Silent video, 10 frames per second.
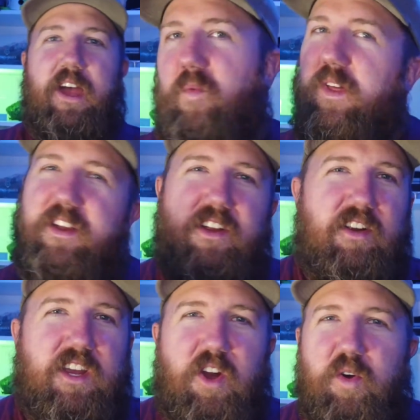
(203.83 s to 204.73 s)
whether you're
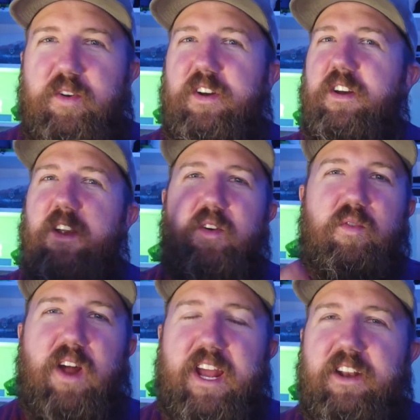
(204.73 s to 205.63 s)
a coder, a
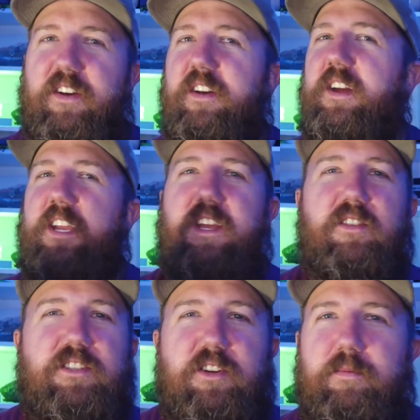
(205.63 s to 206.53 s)
writer, a
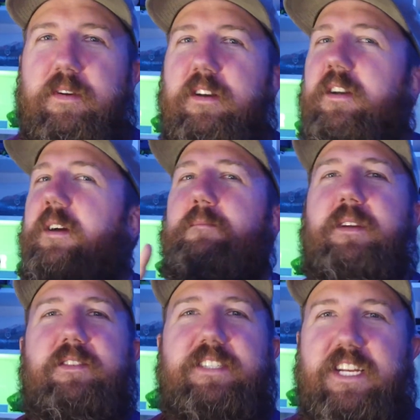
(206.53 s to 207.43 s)
YouTuber, a
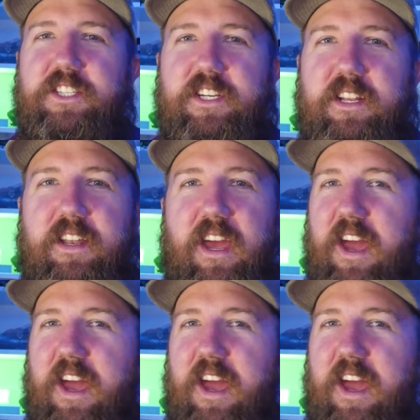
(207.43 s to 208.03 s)
musician,